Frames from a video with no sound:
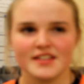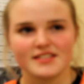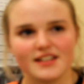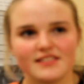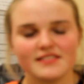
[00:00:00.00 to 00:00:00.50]

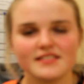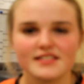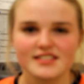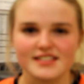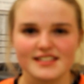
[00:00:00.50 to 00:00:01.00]
So
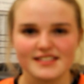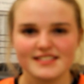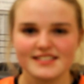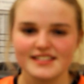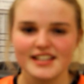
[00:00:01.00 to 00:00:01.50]
just
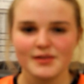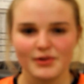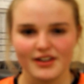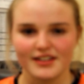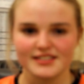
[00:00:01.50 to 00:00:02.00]
keep
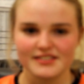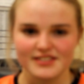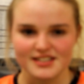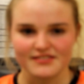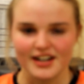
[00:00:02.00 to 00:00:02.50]
our
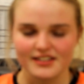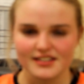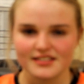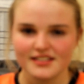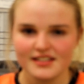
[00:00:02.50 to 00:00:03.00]
division
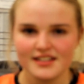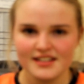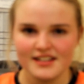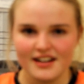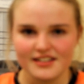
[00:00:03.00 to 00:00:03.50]
record
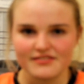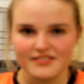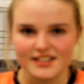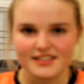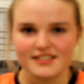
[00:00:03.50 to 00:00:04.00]

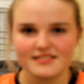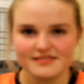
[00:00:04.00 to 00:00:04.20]
undefeated.